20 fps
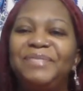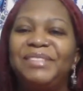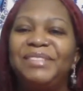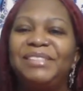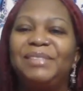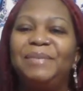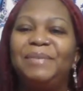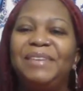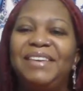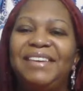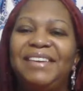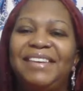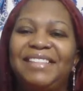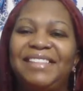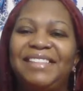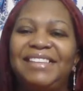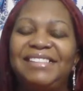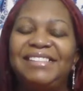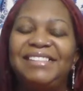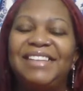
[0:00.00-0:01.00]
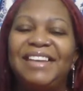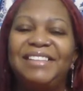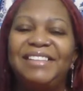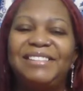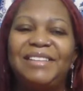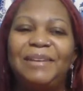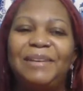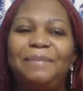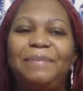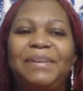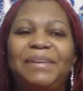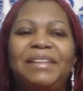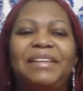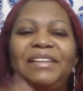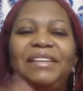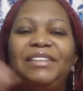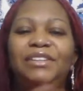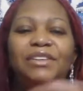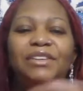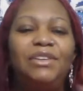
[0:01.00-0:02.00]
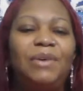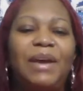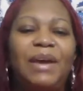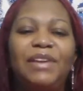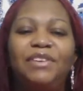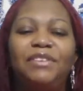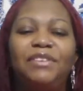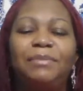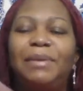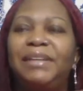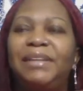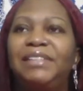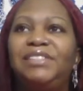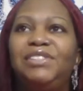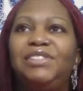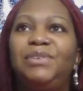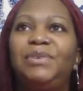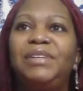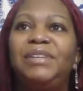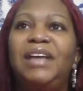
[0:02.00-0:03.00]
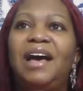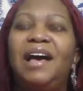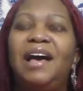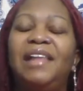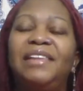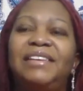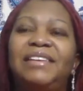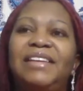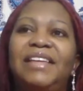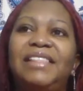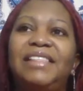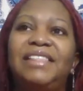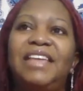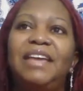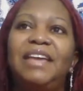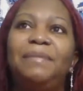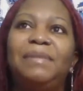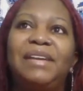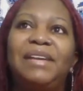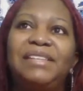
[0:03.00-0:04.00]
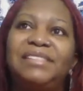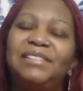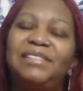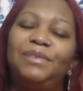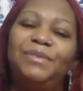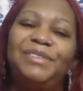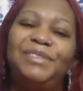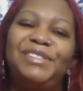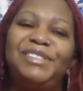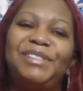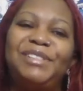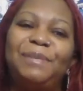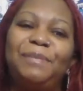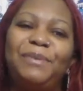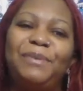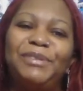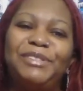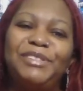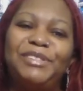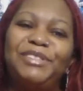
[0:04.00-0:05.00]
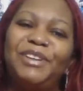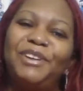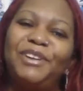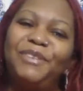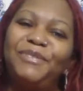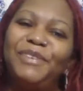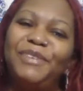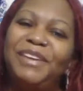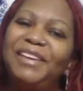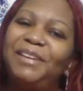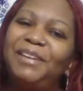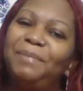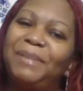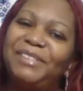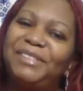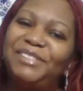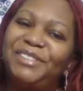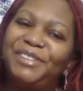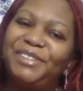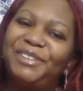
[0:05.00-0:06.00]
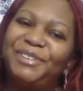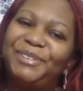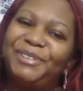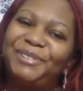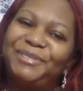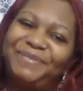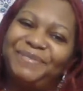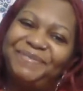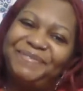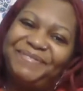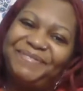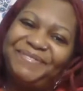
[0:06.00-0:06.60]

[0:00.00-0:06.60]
so we can get these likes up. But, I know everybody's doing the holiday thing, but I still want to jump on so y'all don't forget about you, girl.